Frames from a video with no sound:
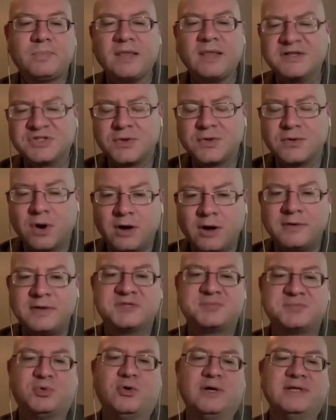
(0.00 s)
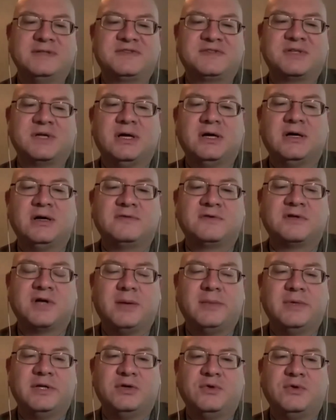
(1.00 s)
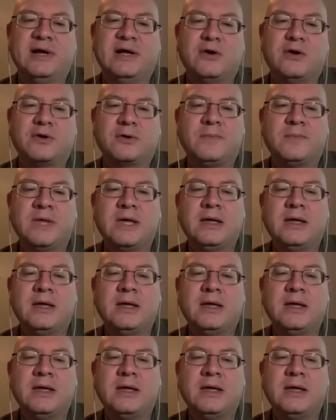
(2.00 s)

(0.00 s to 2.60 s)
So there are these points of common ground.